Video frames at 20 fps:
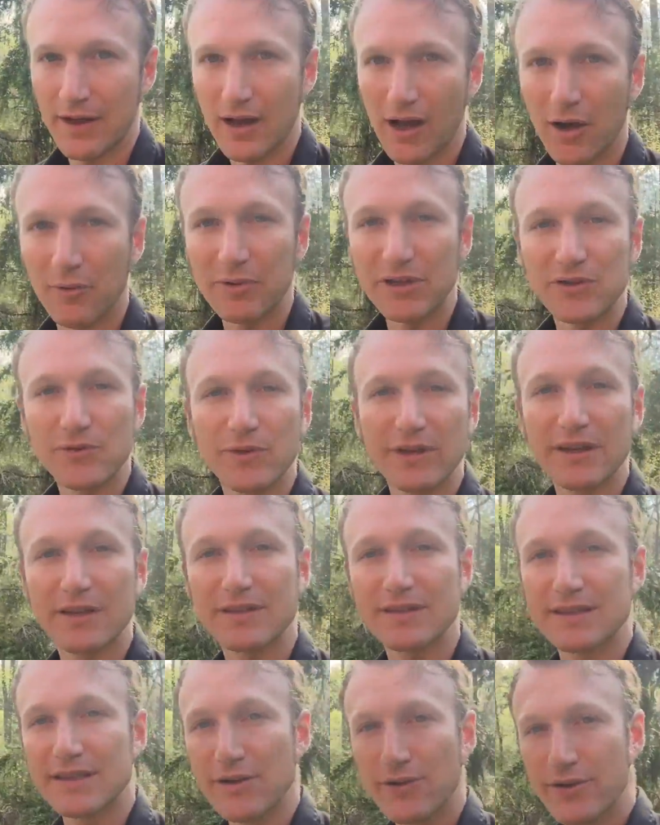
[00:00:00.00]
I'll be doing a
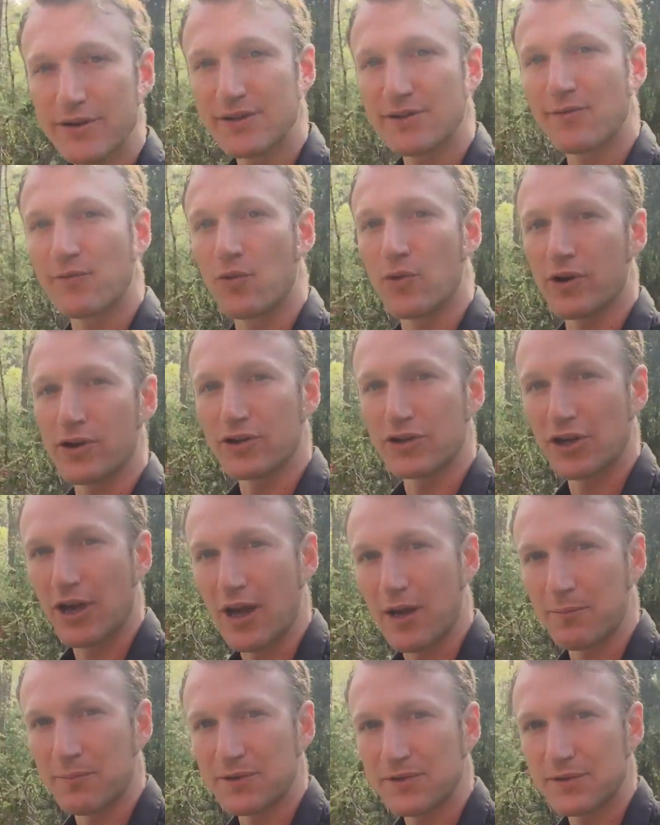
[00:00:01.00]
series of
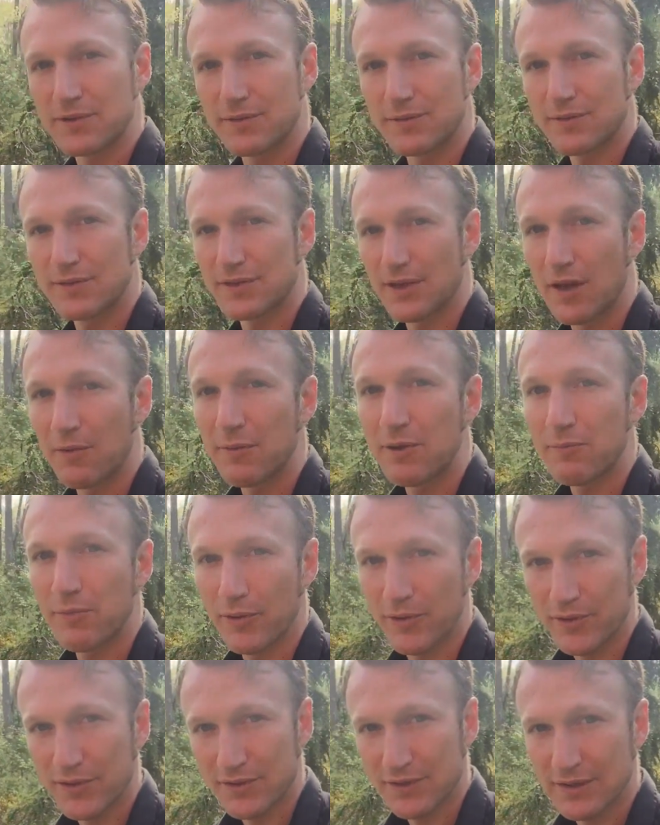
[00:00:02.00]
workshops, some in
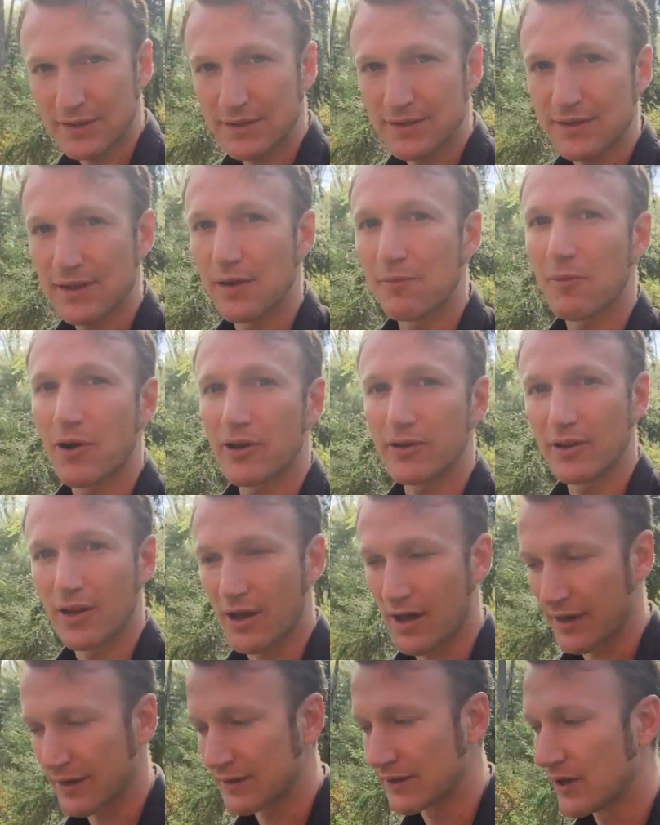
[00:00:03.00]
person, some
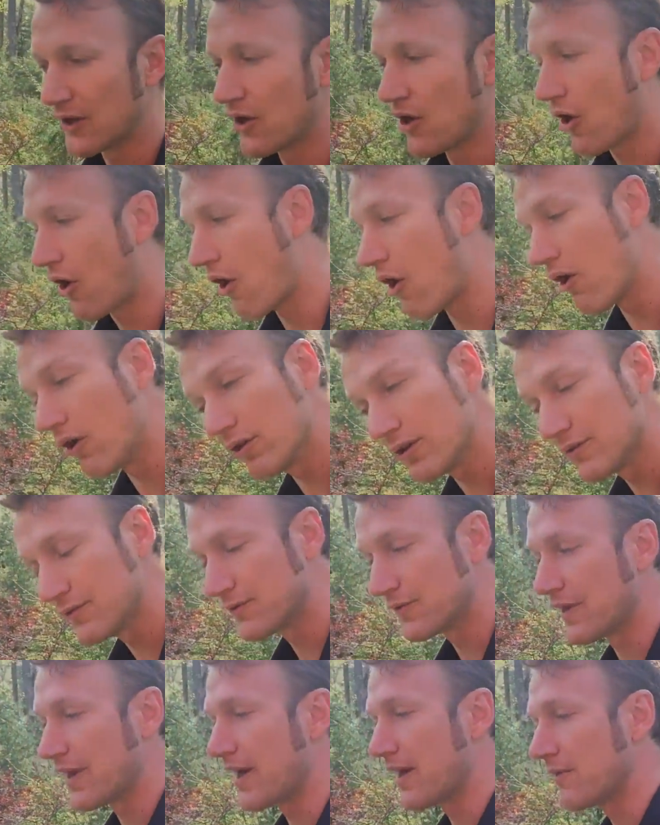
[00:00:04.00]
online, all
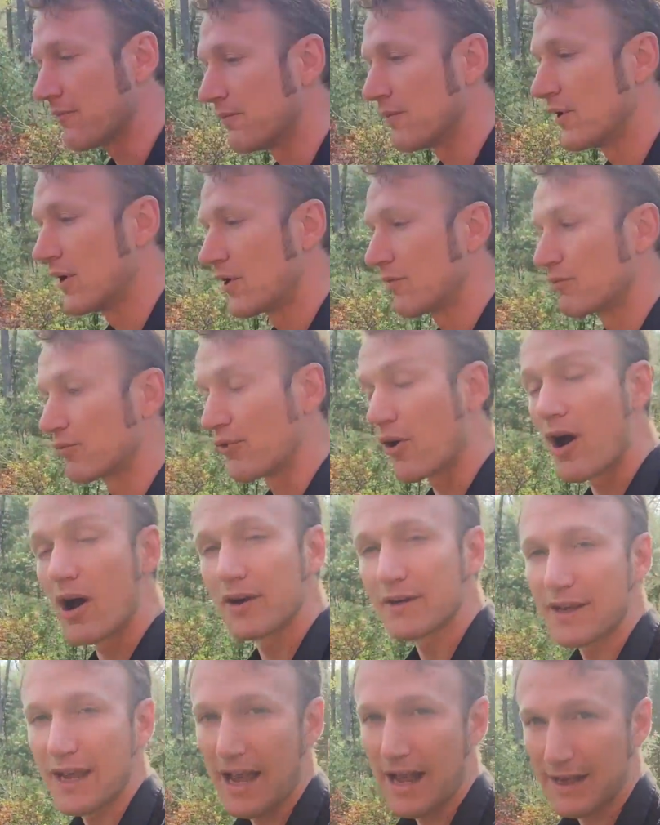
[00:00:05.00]
of them
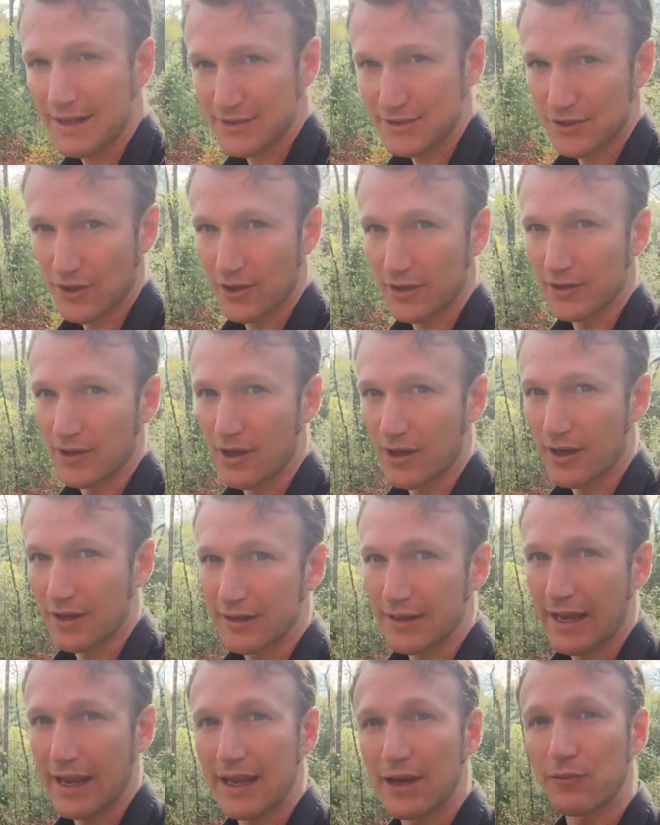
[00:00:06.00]
broadcast
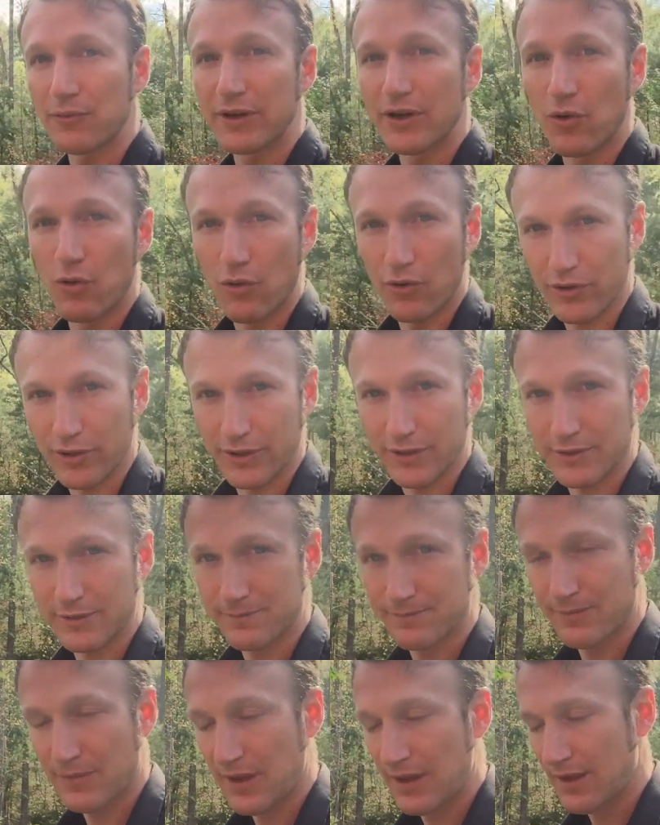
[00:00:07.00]
online and recorded.
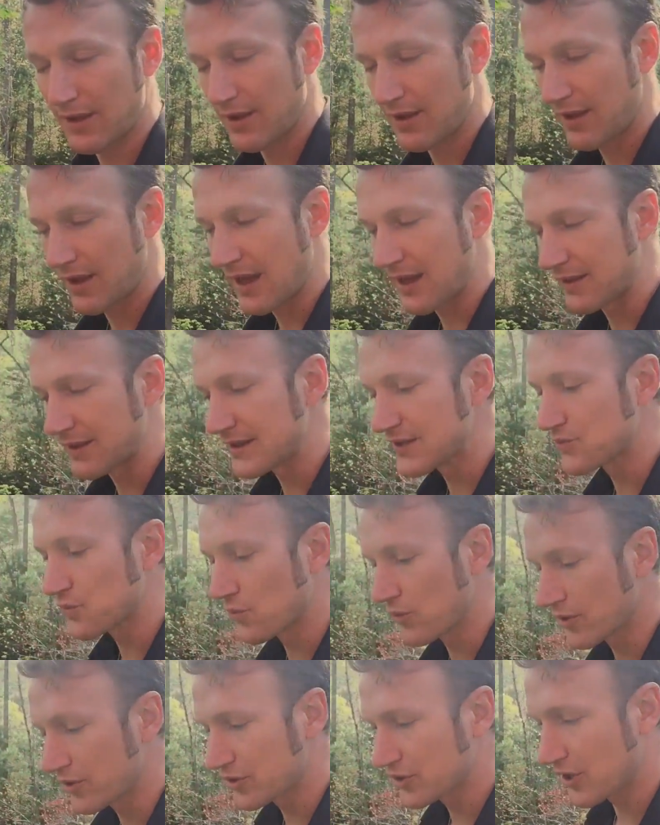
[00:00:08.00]
And these
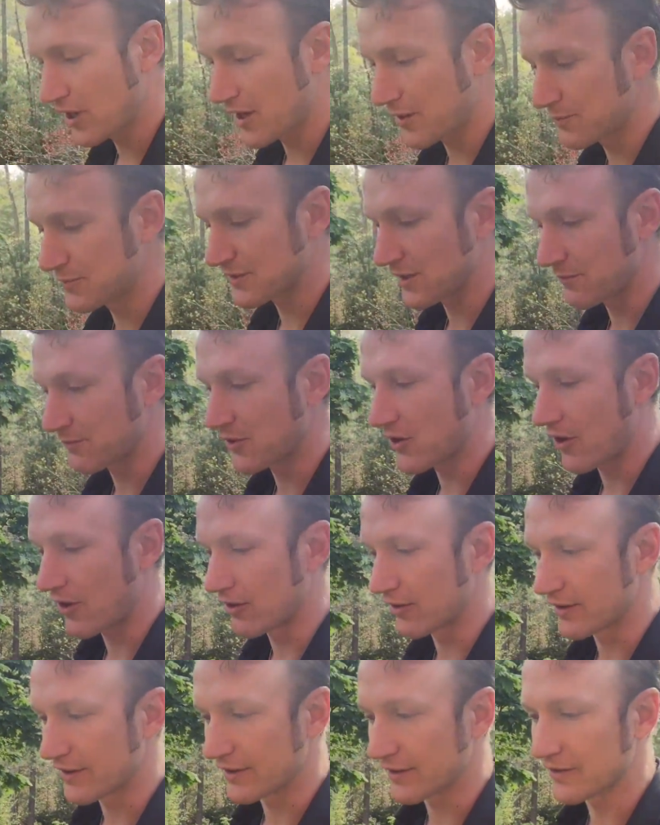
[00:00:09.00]
workshops I'm
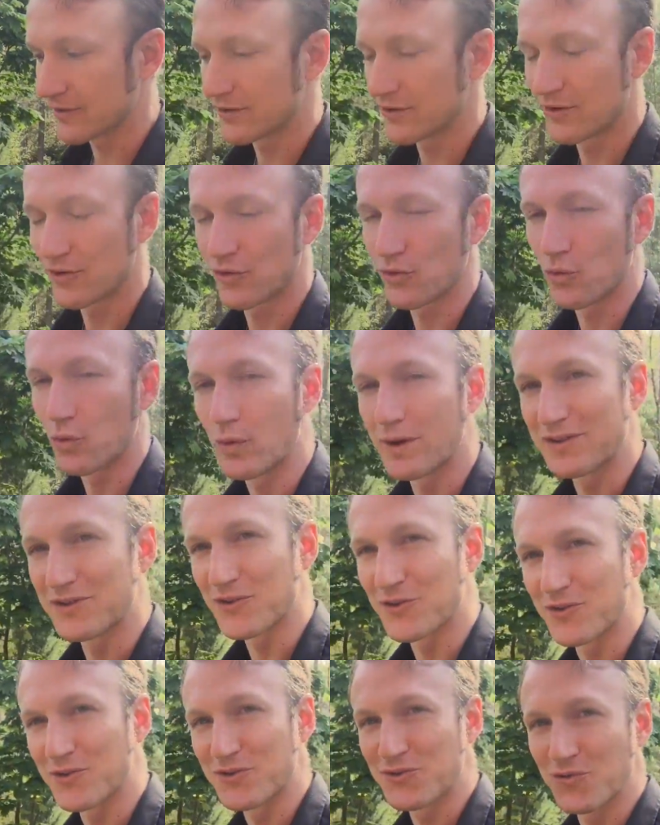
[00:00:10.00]
calling
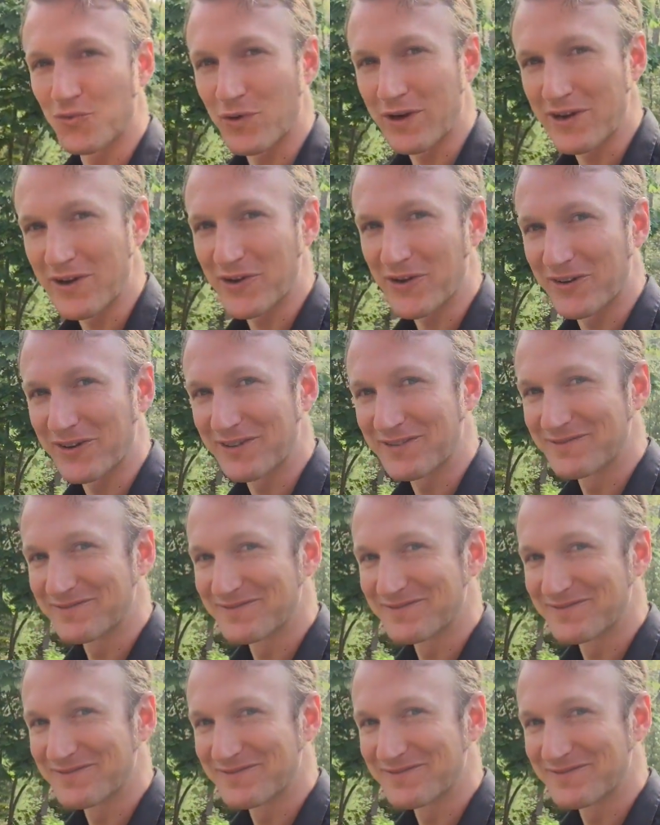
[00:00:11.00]
Wizard's Wyrd.